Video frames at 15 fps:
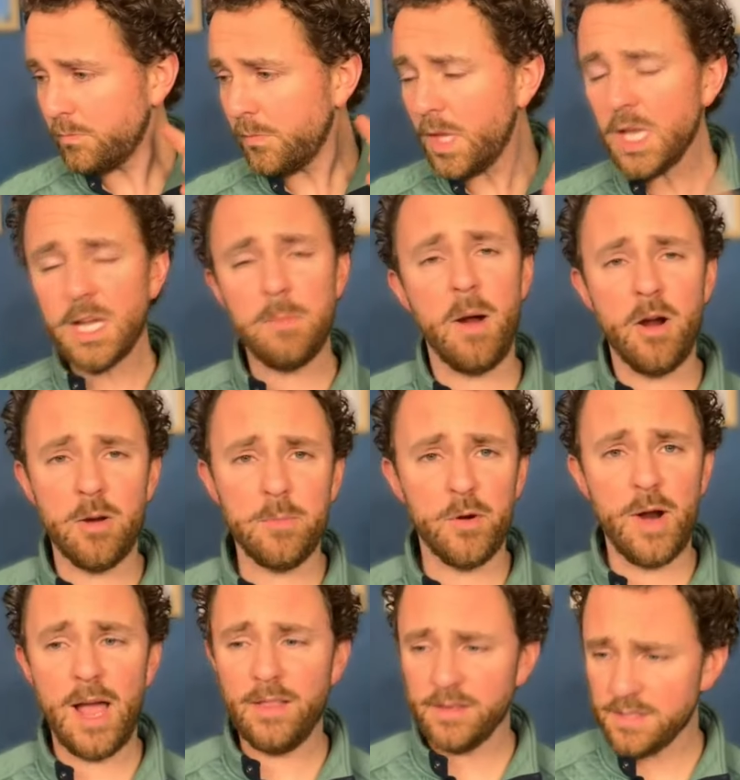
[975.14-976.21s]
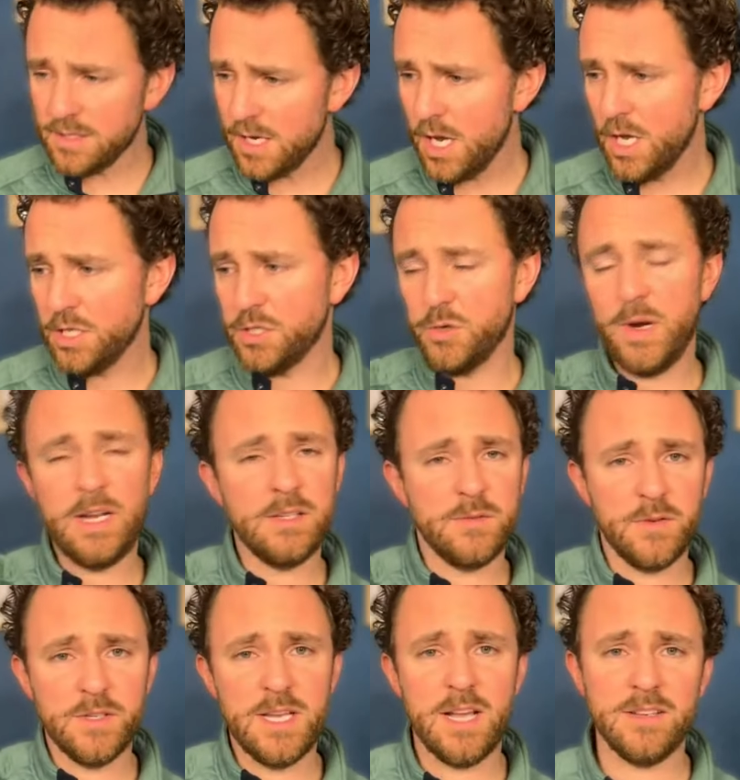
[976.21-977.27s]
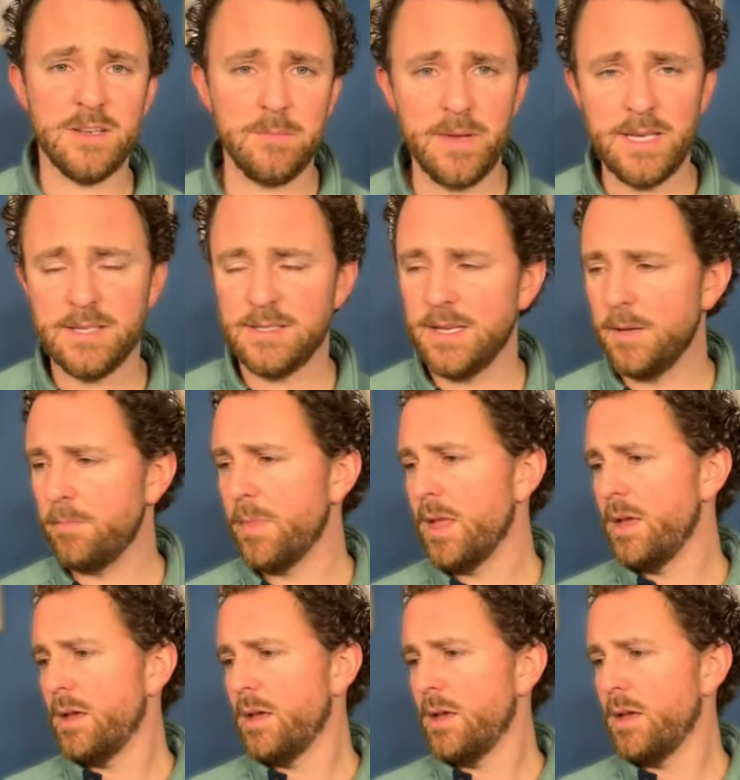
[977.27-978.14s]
Kamari Morales transfers out to BC.